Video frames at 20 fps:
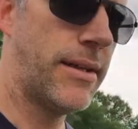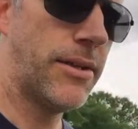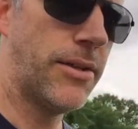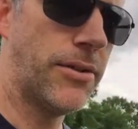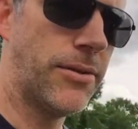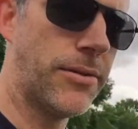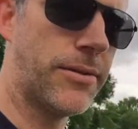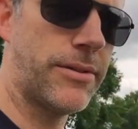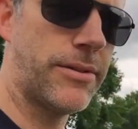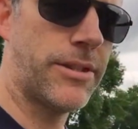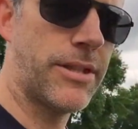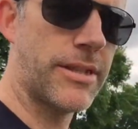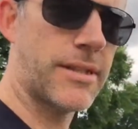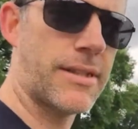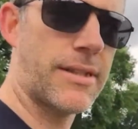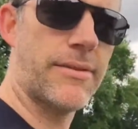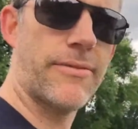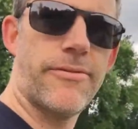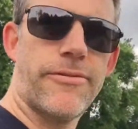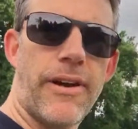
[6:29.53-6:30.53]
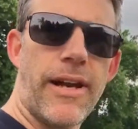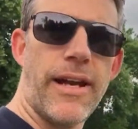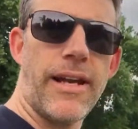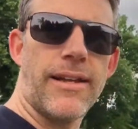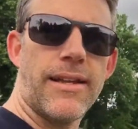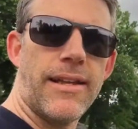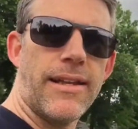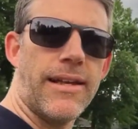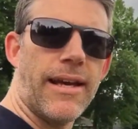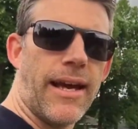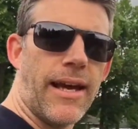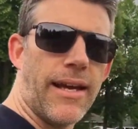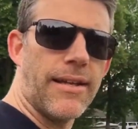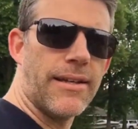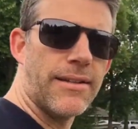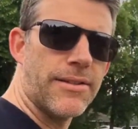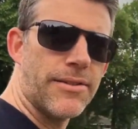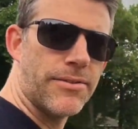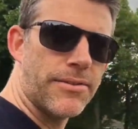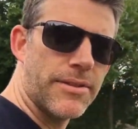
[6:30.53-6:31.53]
who just frankly
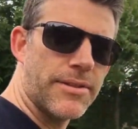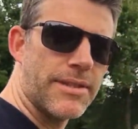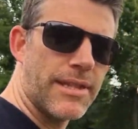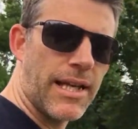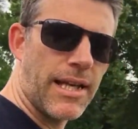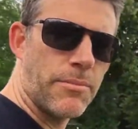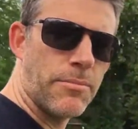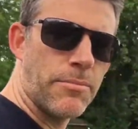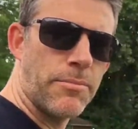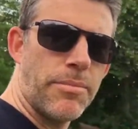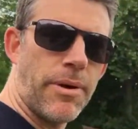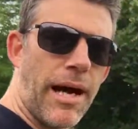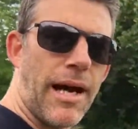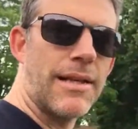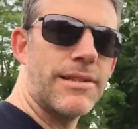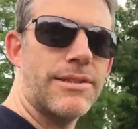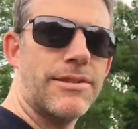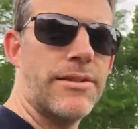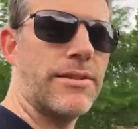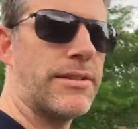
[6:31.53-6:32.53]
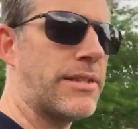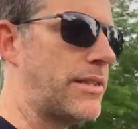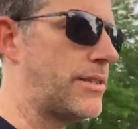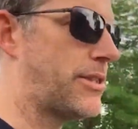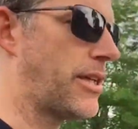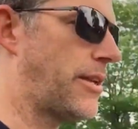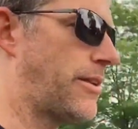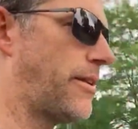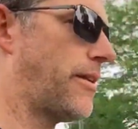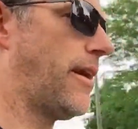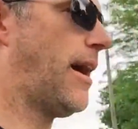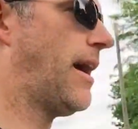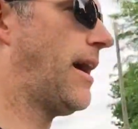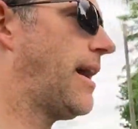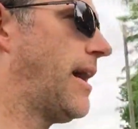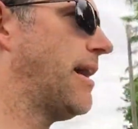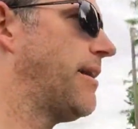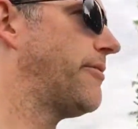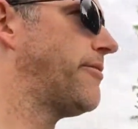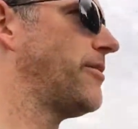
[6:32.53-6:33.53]
can't do the same posture as each other. I
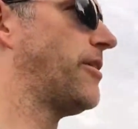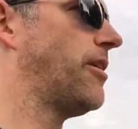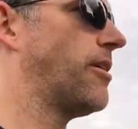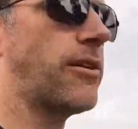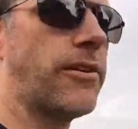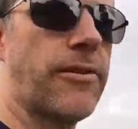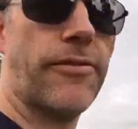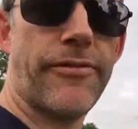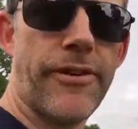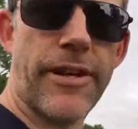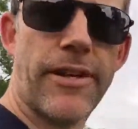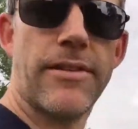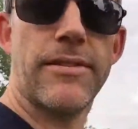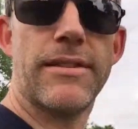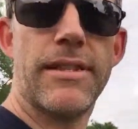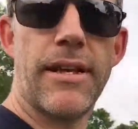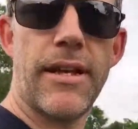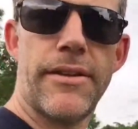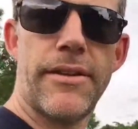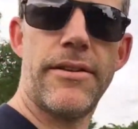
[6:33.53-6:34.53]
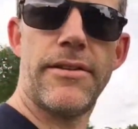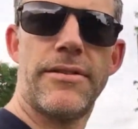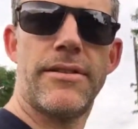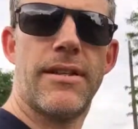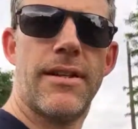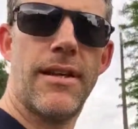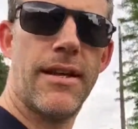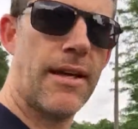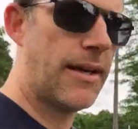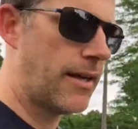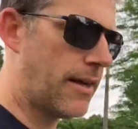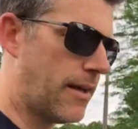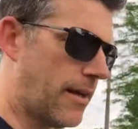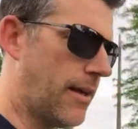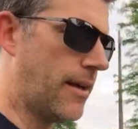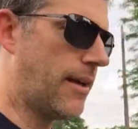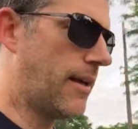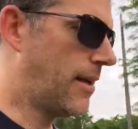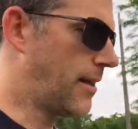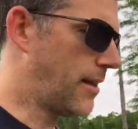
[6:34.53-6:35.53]
have longer fingers than others.
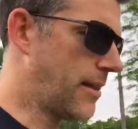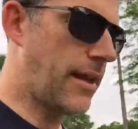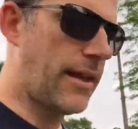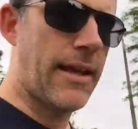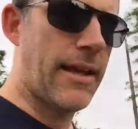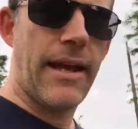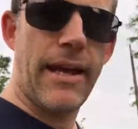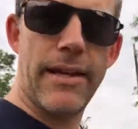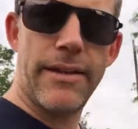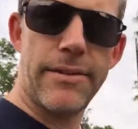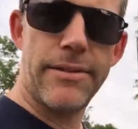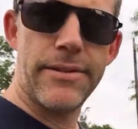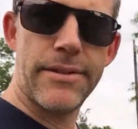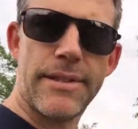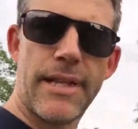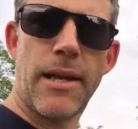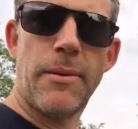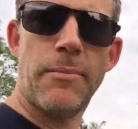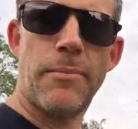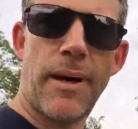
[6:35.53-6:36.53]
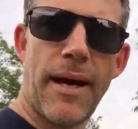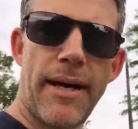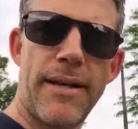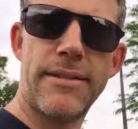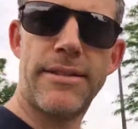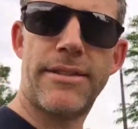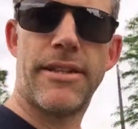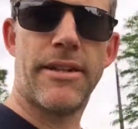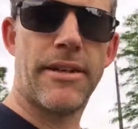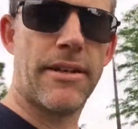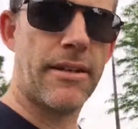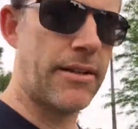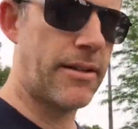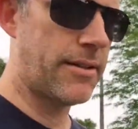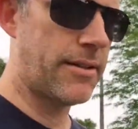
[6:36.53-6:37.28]
They can't do the same posture.